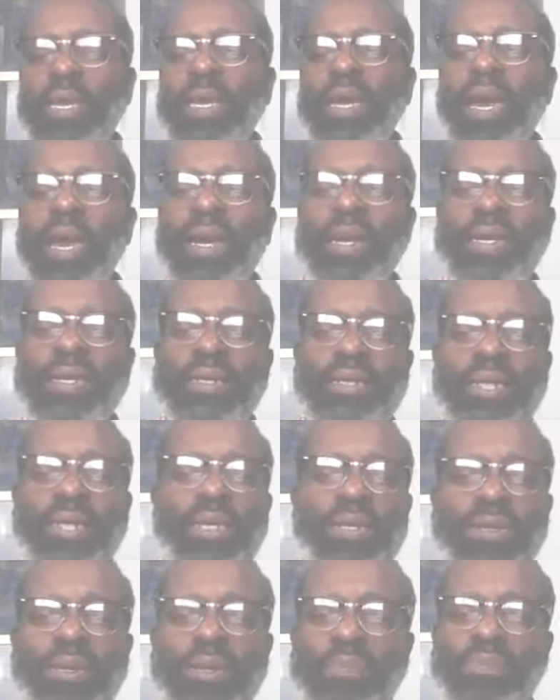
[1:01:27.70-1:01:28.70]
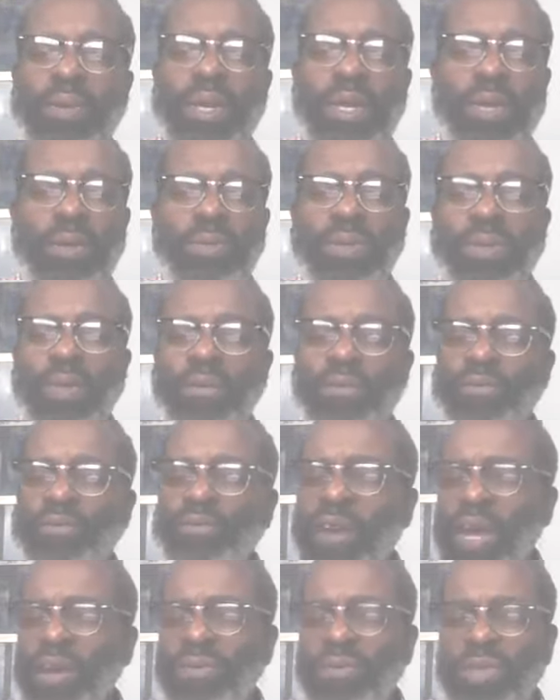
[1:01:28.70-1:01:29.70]
And continue to be with the
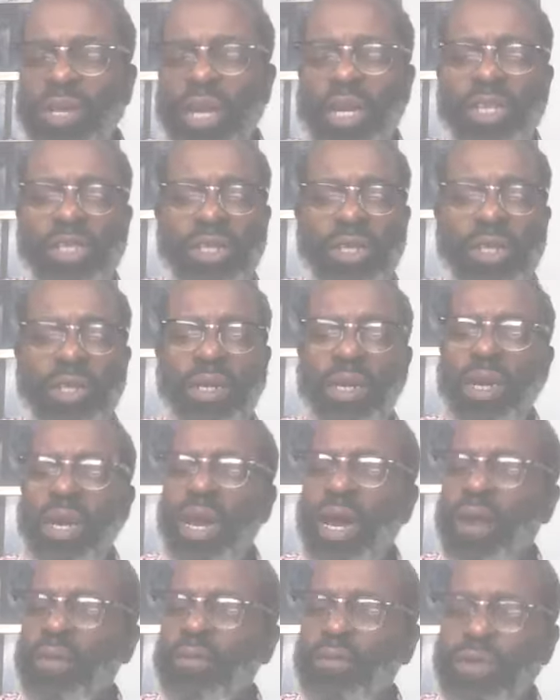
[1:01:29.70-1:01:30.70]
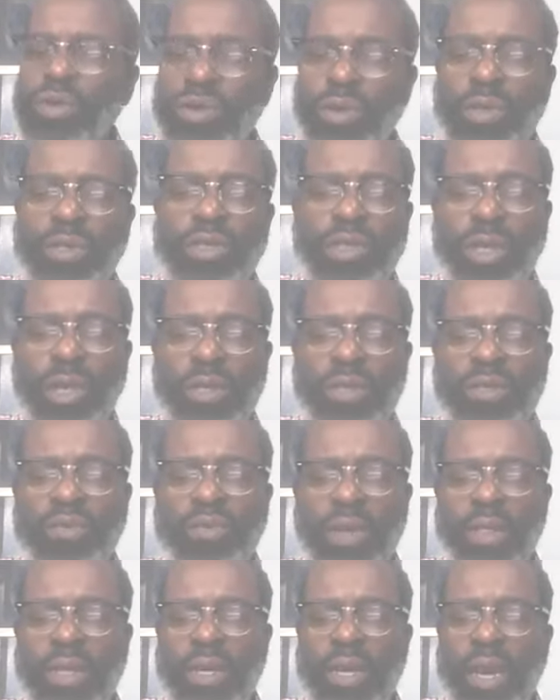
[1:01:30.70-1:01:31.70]
foundation of your church,
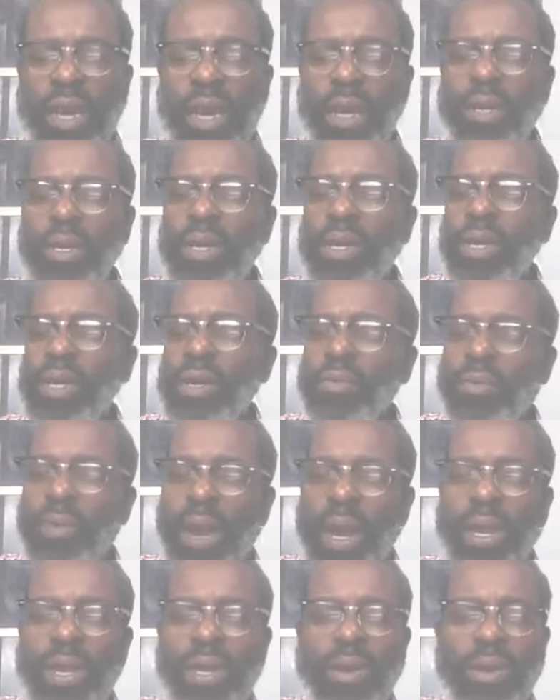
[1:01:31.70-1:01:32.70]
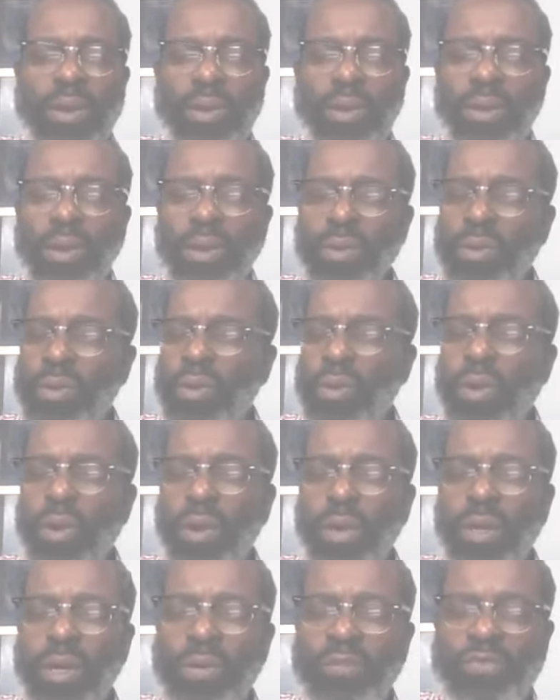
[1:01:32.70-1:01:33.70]
Father God, right here on the
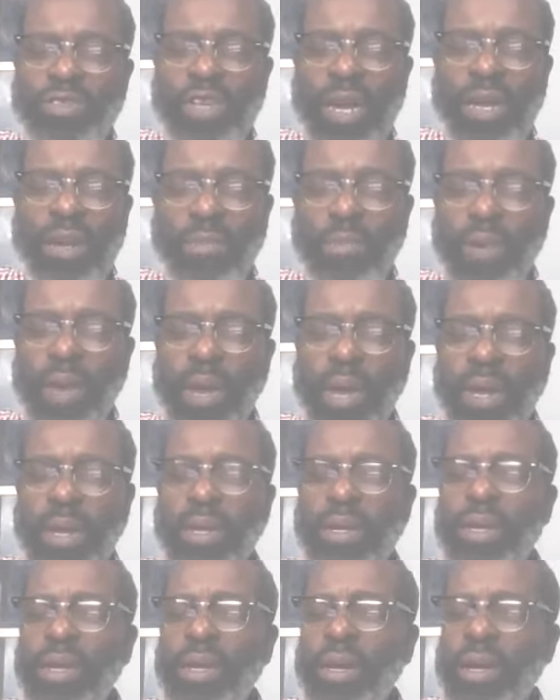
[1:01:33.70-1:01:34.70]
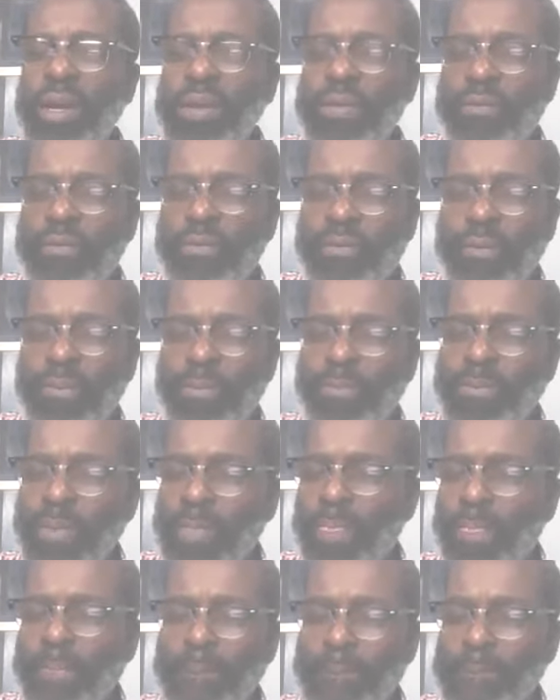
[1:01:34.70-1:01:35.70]
corner of Jane and Payne and
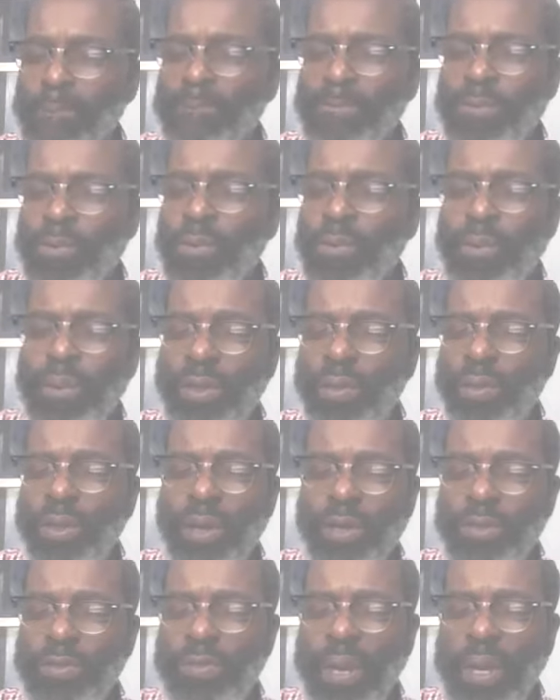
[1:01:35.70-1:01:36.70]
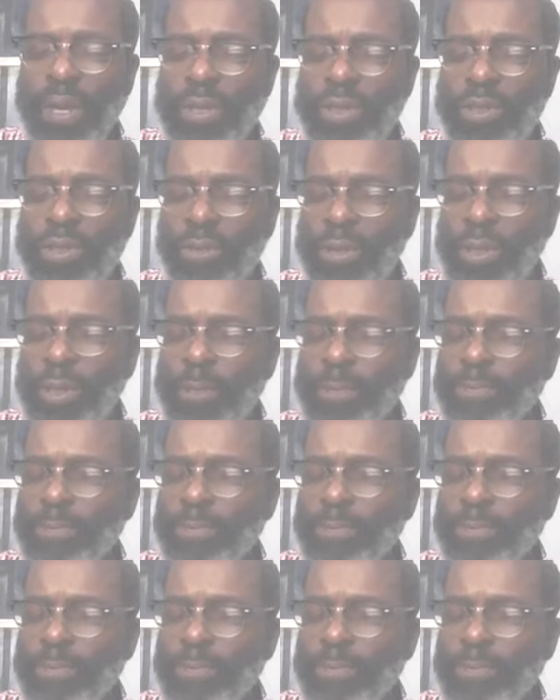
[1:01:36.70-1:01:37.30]
2300 Payne Street.